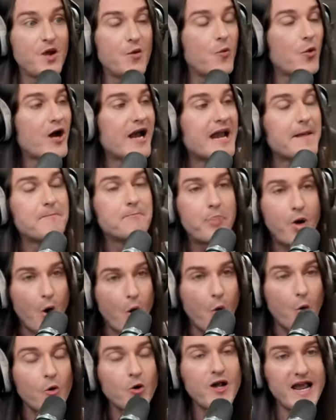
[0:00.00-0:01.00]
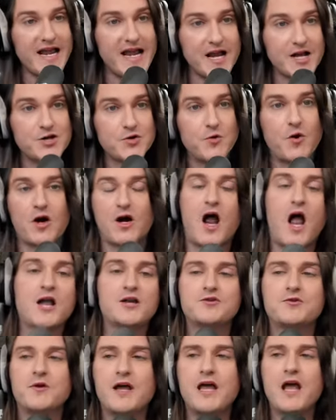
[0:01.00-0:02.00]
were imported into our
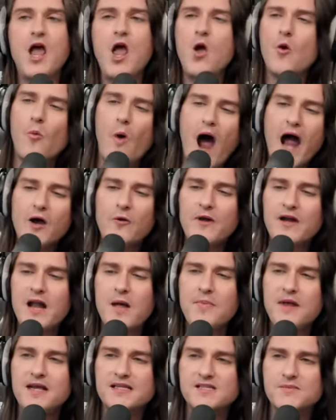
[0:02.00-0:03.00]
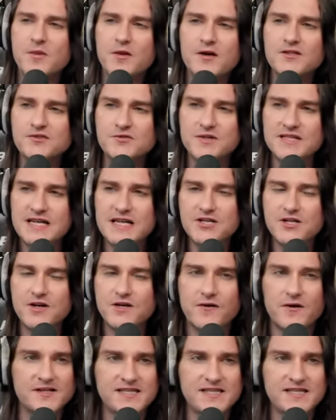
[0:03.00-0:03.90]
country. Why are we not being smart and strategic, for